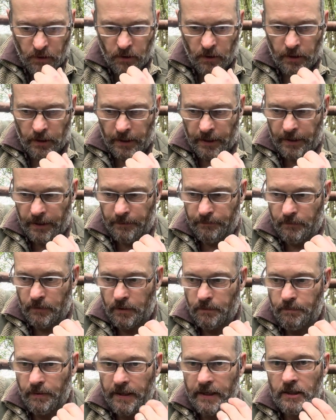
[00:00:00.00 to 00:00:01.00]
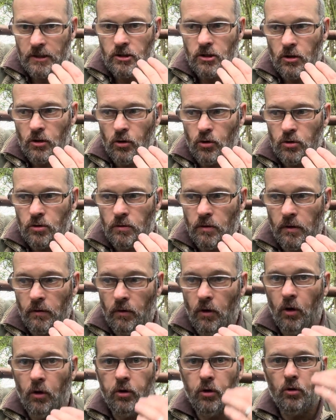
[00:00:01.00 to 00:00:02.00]
But each of those,
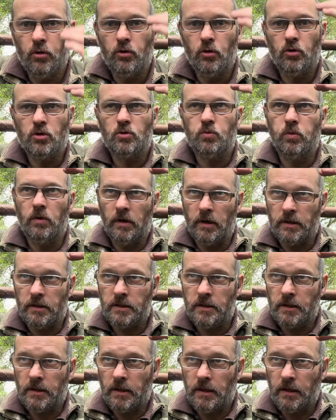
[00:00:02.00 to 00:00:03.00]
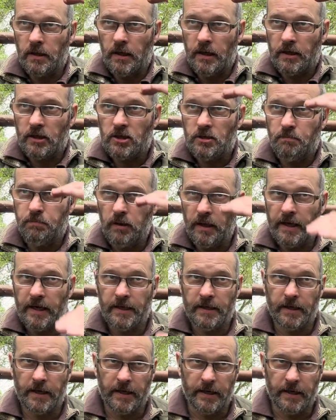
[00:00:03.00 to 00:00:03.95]
although those words explain